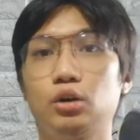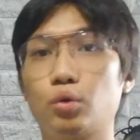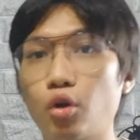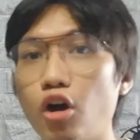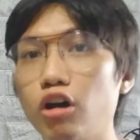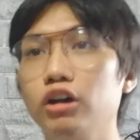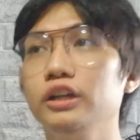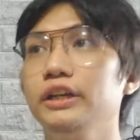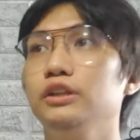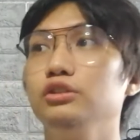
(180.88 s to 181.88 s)
a wrong
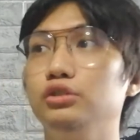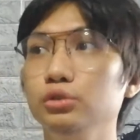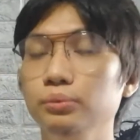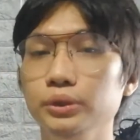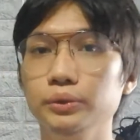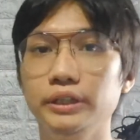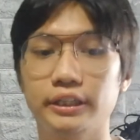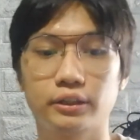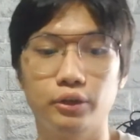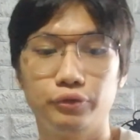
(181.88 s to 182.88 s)
zoom
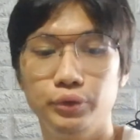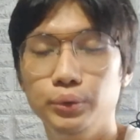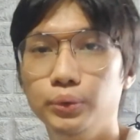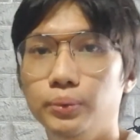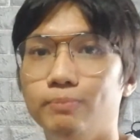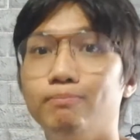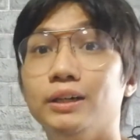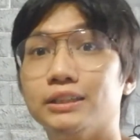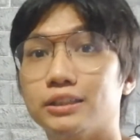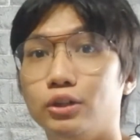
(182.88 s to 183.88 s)
unit a few
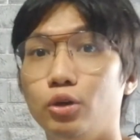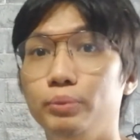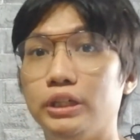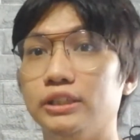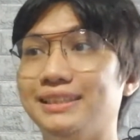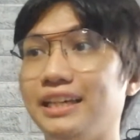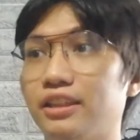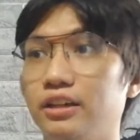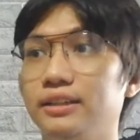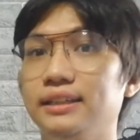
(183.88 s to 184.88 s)
months ago because I
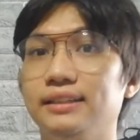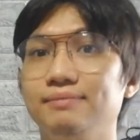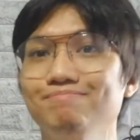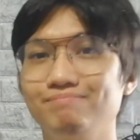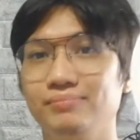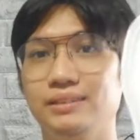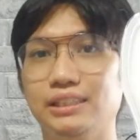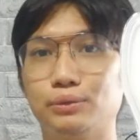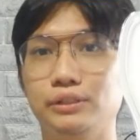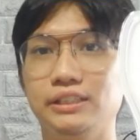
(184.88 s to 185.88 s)
thought that
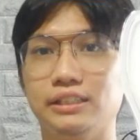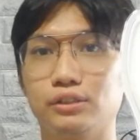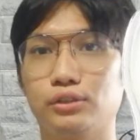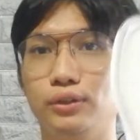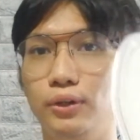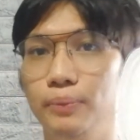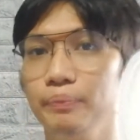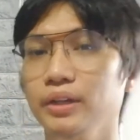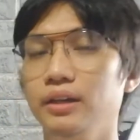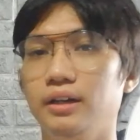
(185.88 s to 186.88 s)
this was it. So
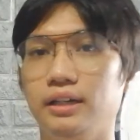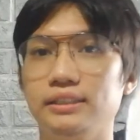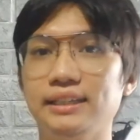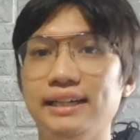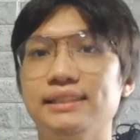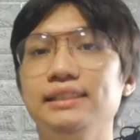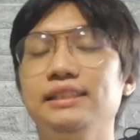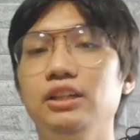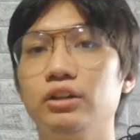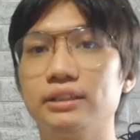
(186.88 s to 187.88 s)
as you guys can
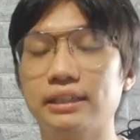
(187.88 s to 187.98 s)
see on the